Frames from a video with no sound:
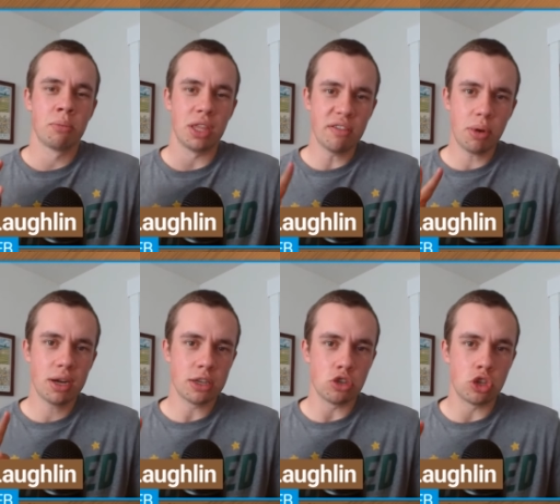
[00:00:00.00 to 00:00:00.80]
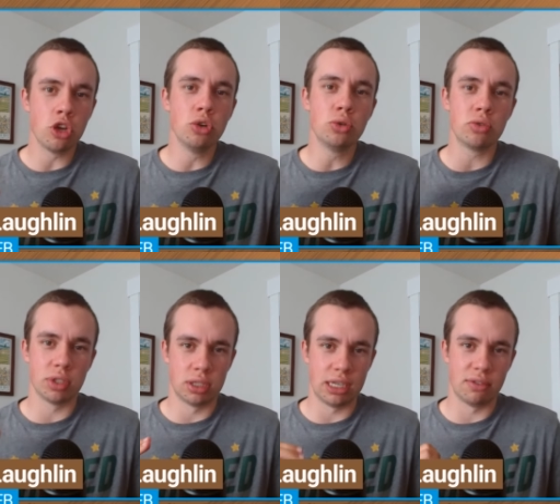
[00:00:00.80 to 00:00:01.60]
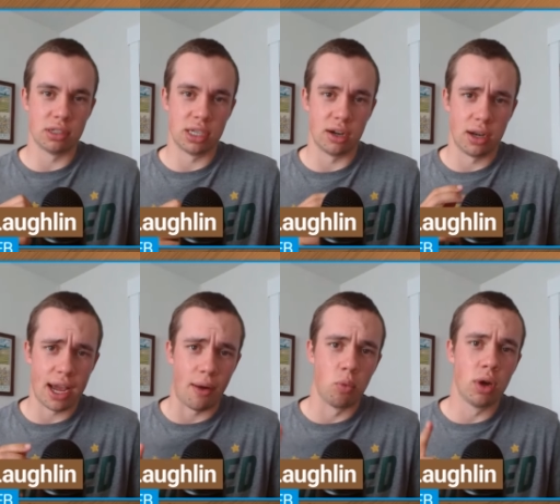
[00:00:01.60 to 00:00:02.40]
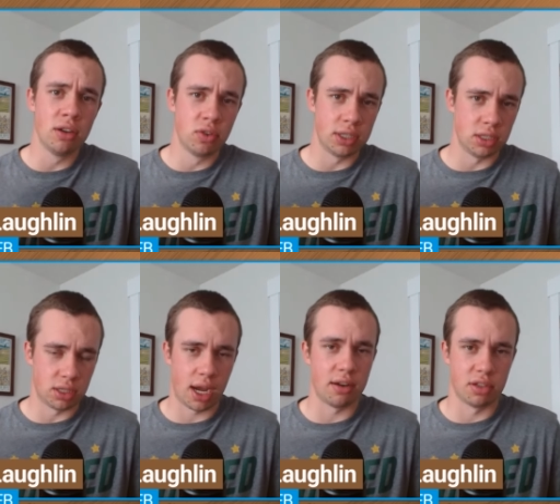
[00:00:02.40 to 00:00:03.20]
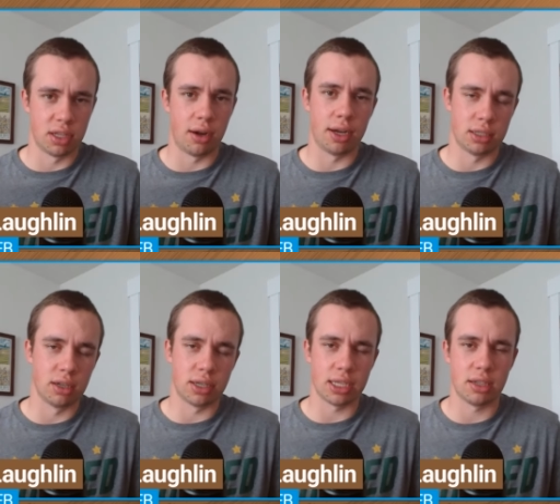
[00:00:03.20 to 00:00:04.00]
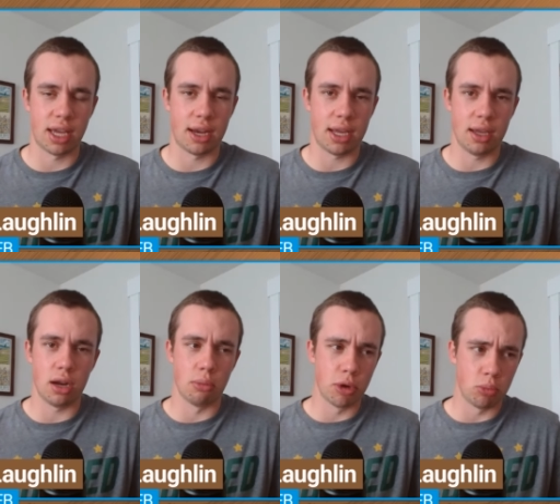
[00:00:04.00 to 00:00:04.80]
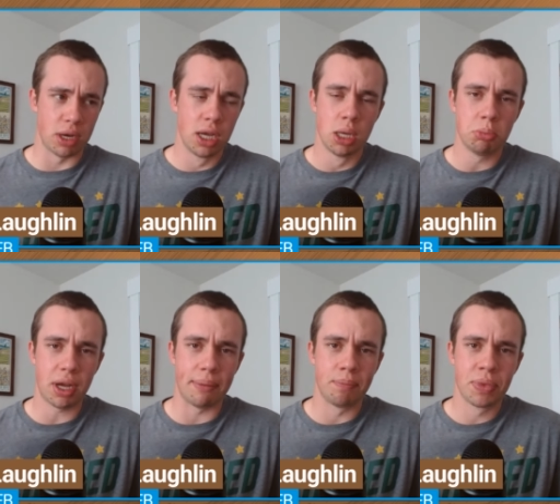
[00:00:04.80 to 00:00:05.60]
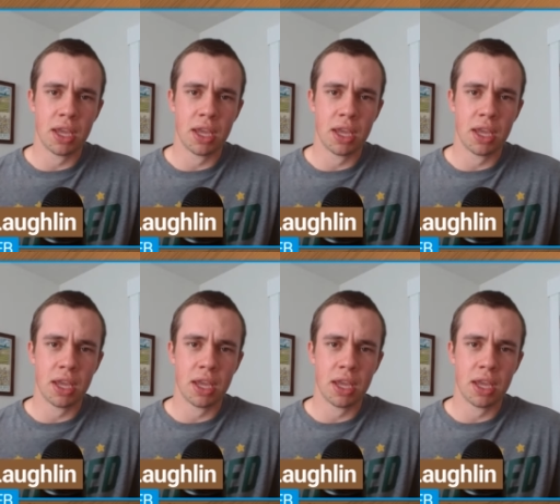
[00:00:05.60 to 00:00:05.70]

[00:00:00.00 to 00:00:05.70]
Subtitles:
But they've brought in two receivers here. Now, one of which is kind of hilarious, and I'll get to that in a moment. But